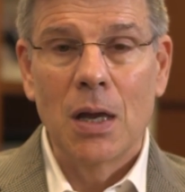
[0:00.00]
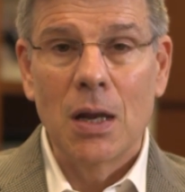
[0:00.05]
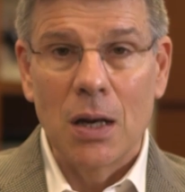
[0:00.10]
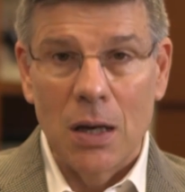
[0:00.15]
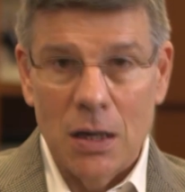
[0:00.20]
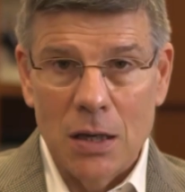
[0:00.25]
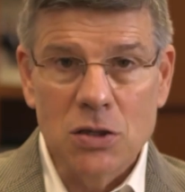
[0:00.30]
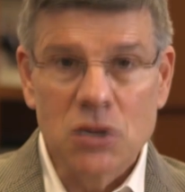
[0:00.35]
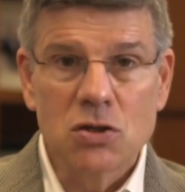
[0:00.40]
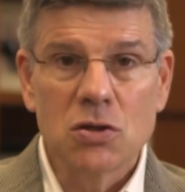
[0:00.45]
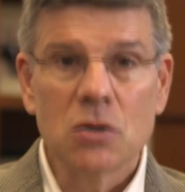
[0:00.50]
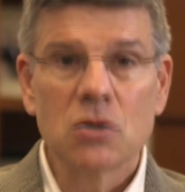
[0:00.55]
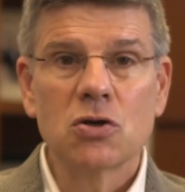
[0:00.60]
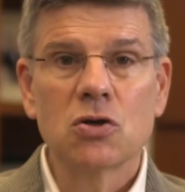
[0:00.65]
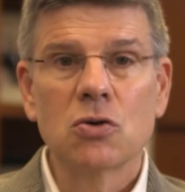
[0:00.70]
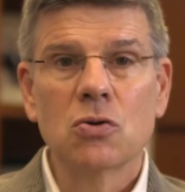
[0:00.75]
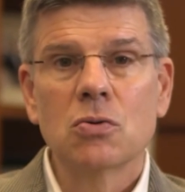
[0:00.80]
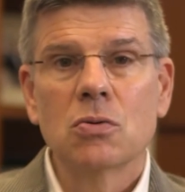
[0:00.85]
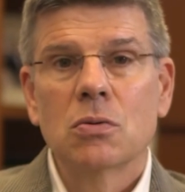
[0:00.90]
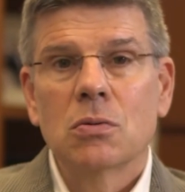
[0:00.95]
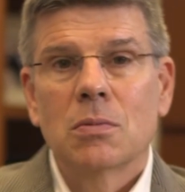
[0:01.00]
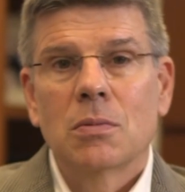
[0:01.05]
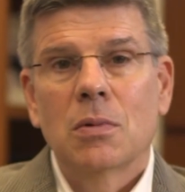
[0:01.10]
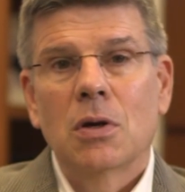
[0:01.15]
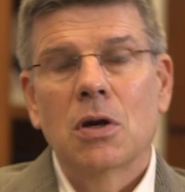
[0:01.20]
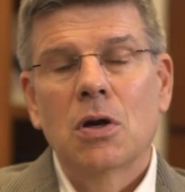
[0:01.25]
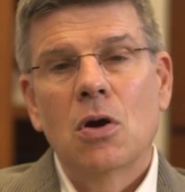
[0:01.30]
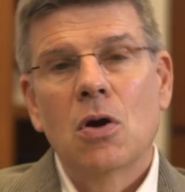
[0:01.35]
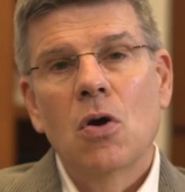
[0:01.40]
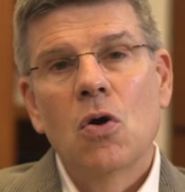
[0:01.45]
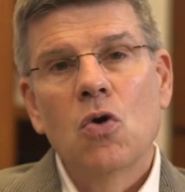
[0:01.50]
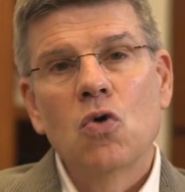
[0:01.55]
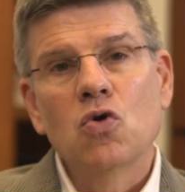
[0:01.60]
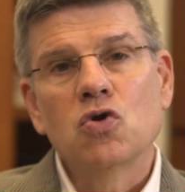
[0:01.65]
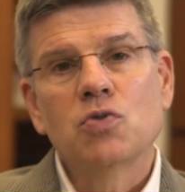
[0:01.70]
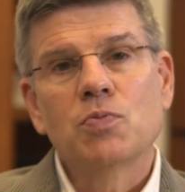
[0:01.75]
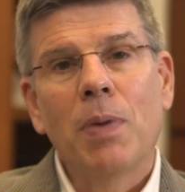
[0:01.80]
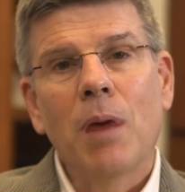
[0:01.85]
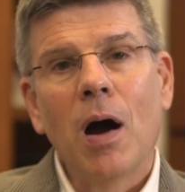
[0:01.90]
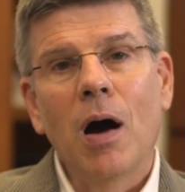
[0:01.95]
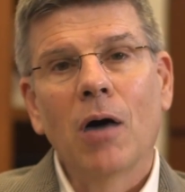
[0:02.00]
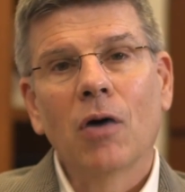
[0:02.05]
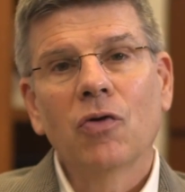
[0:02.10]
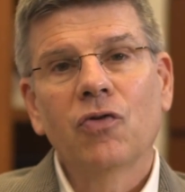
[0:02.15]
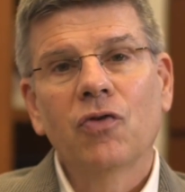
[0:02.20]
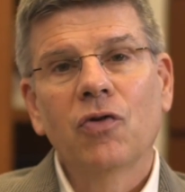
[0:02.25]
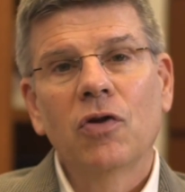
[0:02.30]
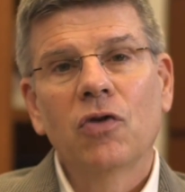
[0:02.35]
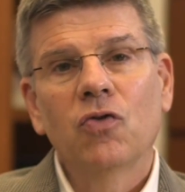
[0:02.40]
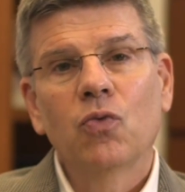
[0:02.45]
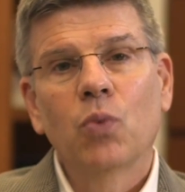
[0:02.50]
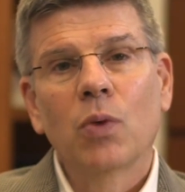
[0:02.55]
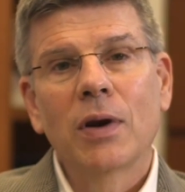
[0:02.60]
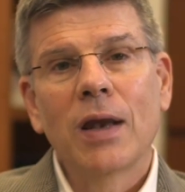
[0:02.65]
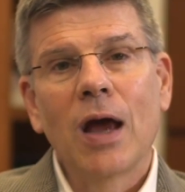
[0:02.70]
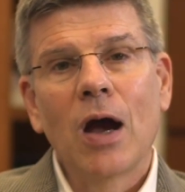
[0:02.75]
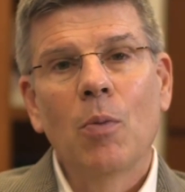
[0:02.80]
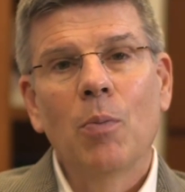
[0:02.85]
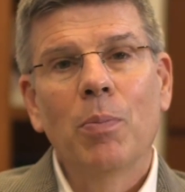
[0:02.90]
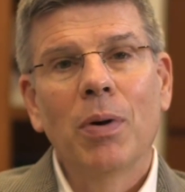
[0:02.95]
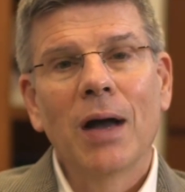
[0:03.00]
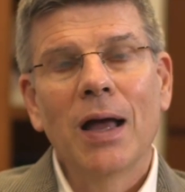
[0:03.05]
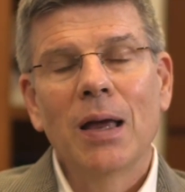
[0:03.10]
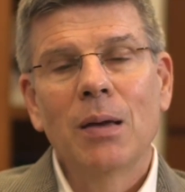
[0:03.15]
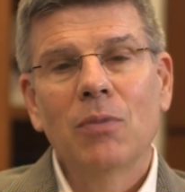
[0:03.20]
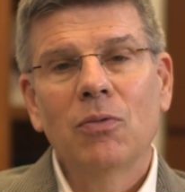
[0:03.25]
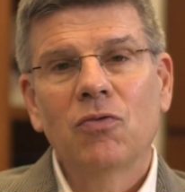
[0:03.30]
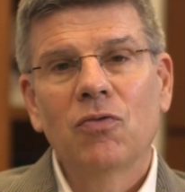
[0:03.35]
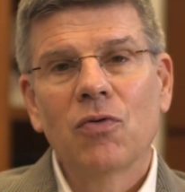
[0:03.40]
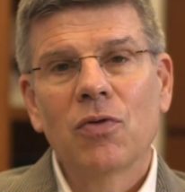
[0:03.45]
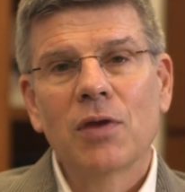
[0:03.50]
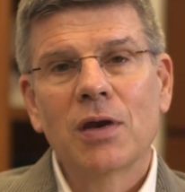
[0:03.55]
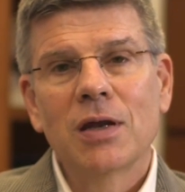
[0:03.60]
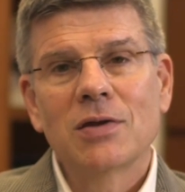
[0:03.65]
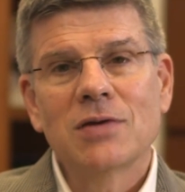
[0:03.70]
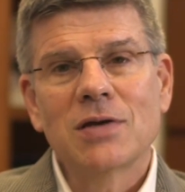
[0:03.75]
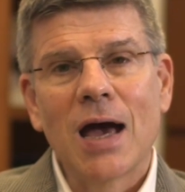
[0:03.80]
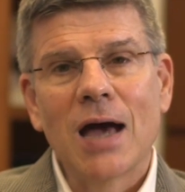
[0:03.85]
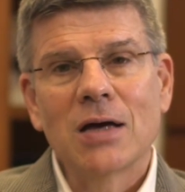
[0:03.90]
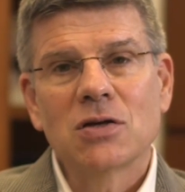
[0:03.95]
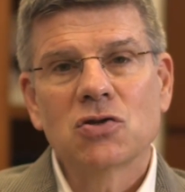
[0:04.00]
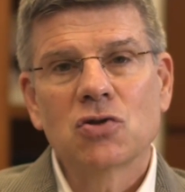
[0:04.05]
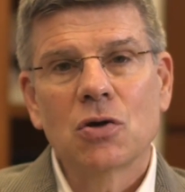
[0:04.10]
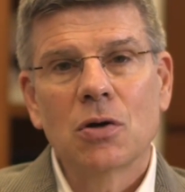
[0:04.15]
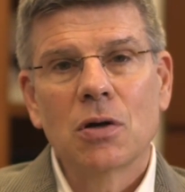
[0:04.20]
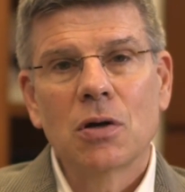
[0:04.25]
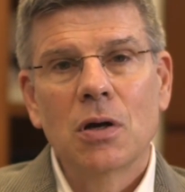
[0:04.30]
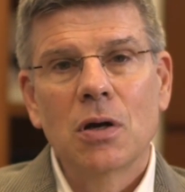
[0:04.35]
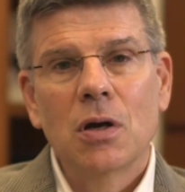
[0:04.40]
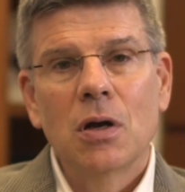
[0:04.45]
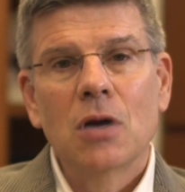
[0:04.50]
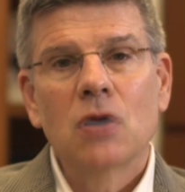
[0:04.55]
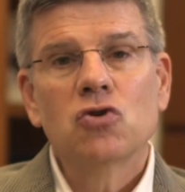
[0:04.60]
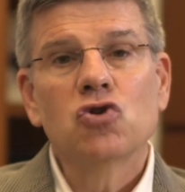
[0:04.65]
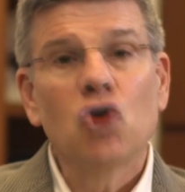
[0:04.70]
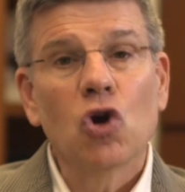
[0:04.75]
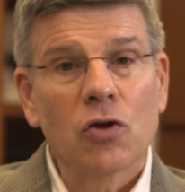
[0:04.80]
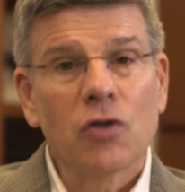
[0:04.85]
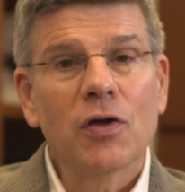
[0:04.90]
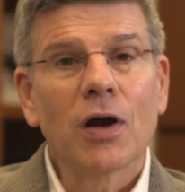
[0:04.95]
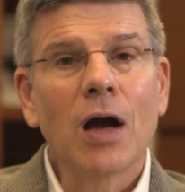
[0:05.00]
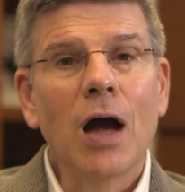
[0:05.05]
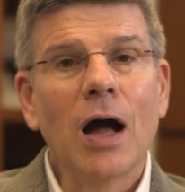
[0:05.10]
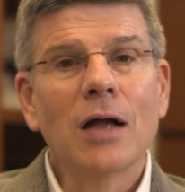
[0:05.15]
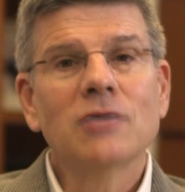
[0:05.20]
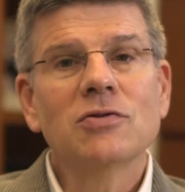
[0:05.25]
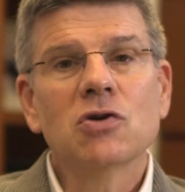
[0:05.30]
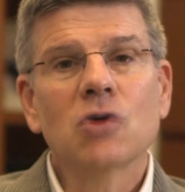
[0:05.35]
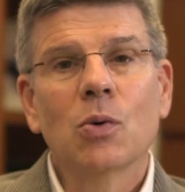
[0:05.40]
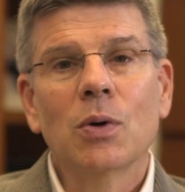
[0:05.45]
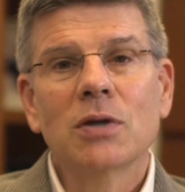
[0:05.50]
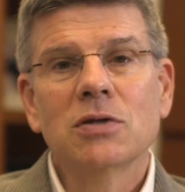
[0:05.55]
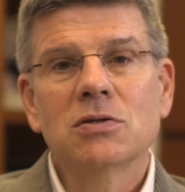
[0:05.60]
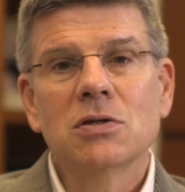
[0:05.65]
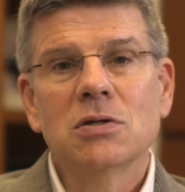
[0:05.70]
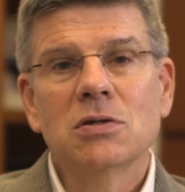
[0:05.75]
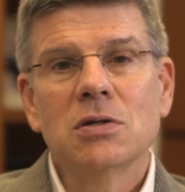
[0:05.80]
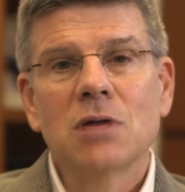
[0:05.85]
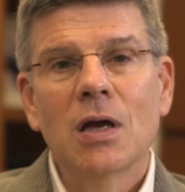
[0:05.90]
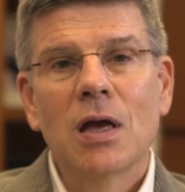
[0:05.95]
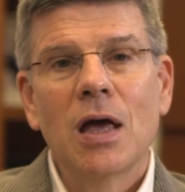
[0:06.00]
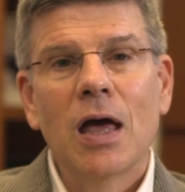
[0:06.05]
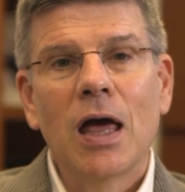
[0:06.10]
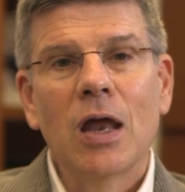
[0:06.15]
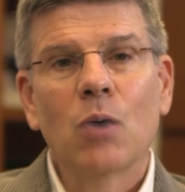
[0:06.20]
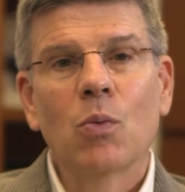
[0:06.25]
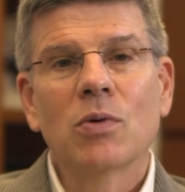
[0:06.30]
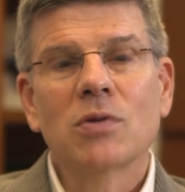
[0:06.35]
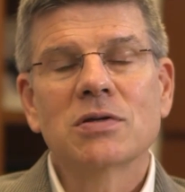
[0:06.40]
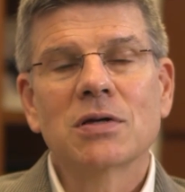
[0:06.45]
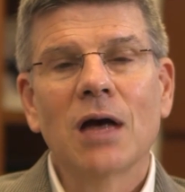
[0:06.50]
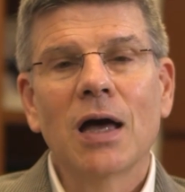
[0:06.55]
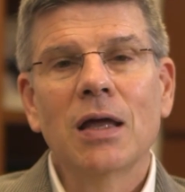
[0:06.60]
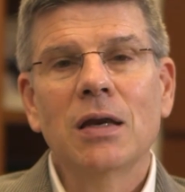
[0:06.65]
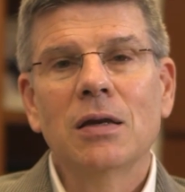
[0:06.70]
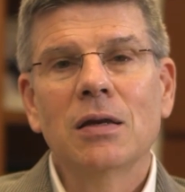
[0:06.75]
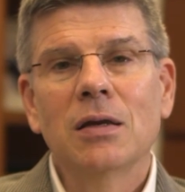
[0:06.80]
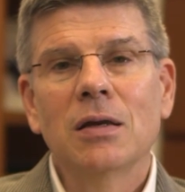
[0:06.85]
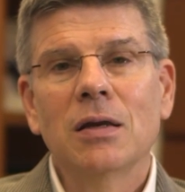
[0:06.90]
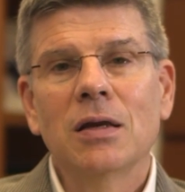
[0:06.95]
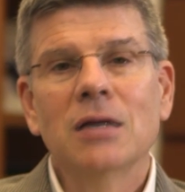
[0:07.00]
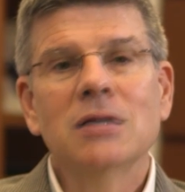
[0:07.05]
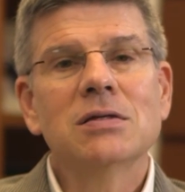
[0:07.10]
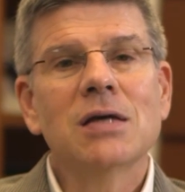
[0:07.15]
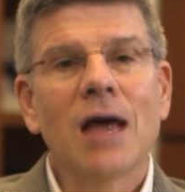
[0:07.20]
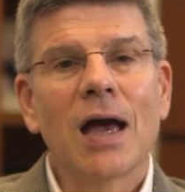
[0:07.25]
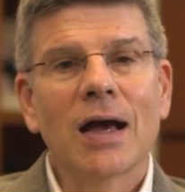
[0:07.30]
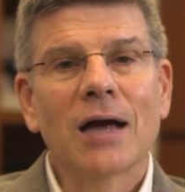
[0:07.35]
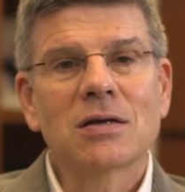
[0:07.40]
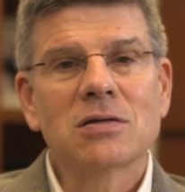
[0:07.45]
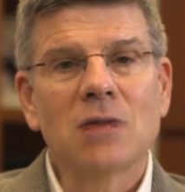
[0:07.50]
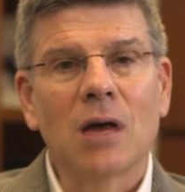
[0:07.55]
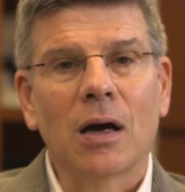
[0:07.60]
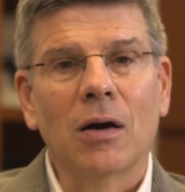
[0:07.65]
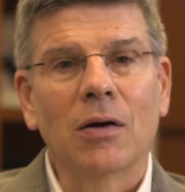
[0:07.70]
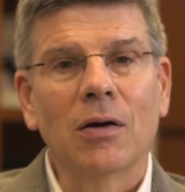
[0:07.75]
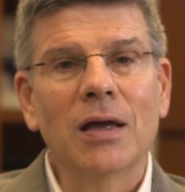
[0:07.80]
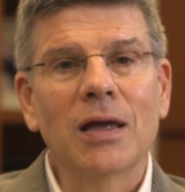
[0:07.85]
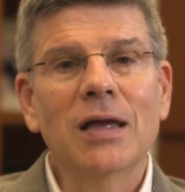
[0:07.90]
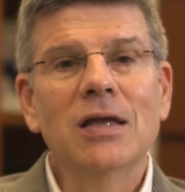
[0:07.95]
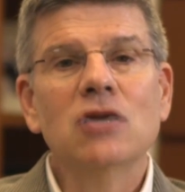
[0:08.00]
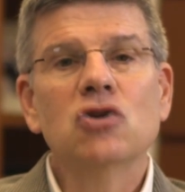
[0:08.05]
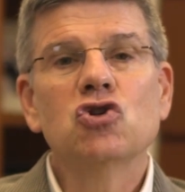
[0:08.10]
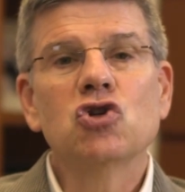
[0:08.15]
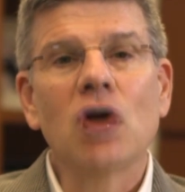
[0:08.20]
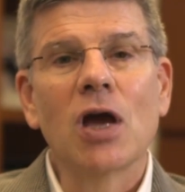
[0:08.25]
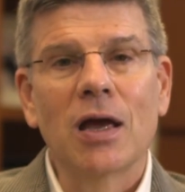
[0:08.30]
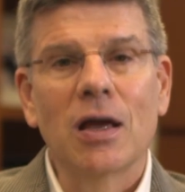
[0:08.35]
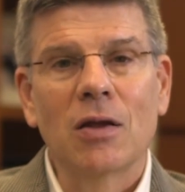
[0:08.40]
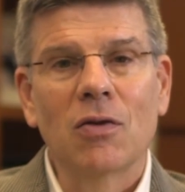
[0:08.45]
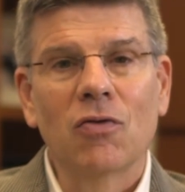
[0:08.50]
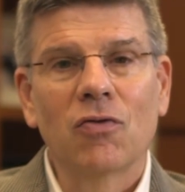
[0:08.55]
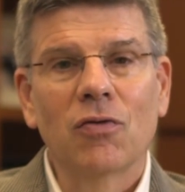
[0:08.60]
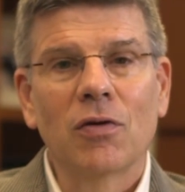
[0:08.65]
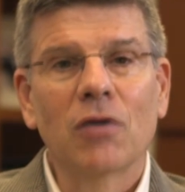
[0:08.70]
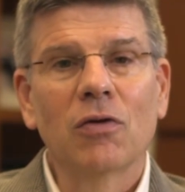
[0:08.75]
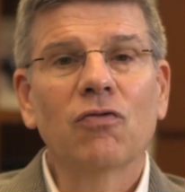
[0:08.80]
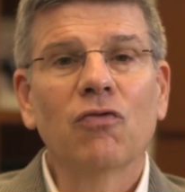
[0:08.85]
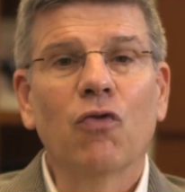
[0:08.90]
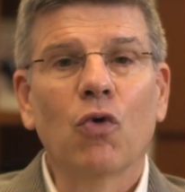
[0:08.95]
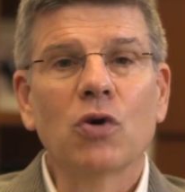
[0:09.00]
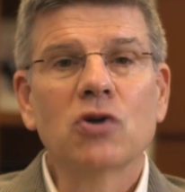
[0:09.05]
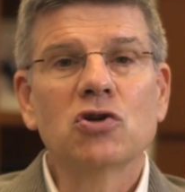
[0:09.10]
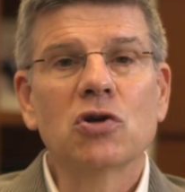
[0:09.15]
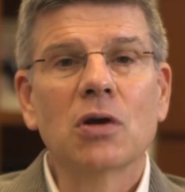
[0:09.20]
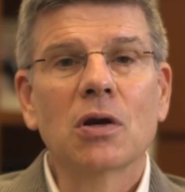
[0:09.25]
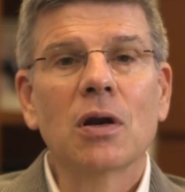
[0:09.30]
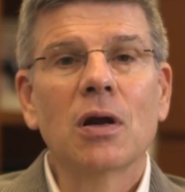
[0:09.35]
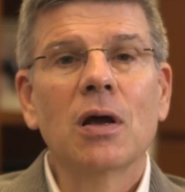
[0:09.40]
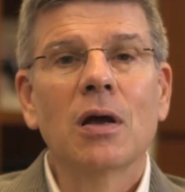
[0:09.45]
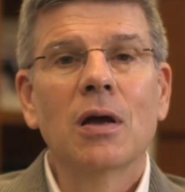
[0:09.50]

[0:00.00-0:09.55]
Lin Zexu, whose policies were now blamed for the disaster, took the consequences and was led into exile in chains, his fortune